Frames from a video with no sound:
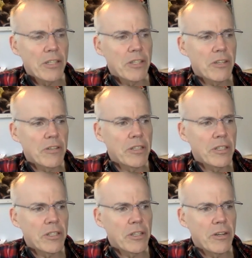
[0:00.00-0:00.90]
this during the
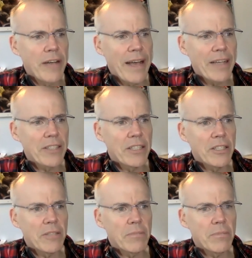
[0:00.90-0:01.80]
Dakota
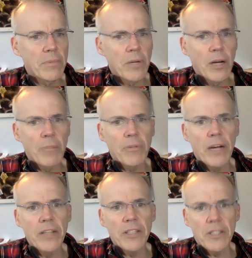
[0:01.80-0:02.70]
Access
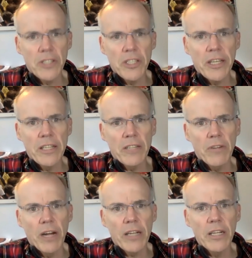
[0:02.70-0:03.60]
Uprising, Standing
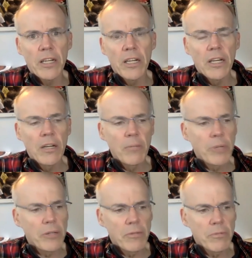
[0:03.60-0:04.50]
Rock.
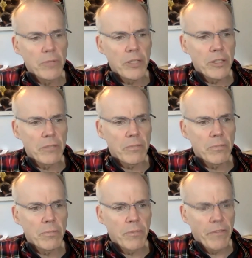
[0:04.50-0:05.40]
But really,
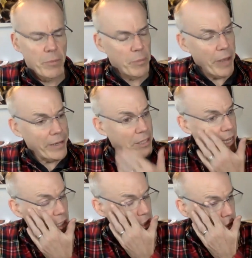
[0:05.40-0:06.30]
if you've been paying
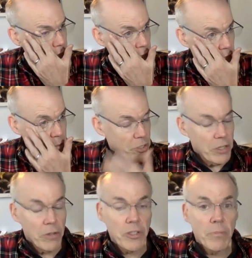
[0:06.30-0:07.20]
attention, that came as
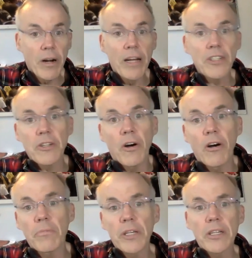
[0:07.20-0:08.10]
no surprise at
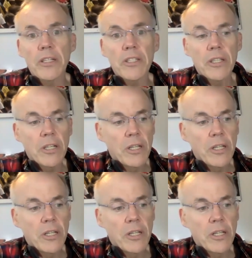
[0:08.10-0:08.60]
all, because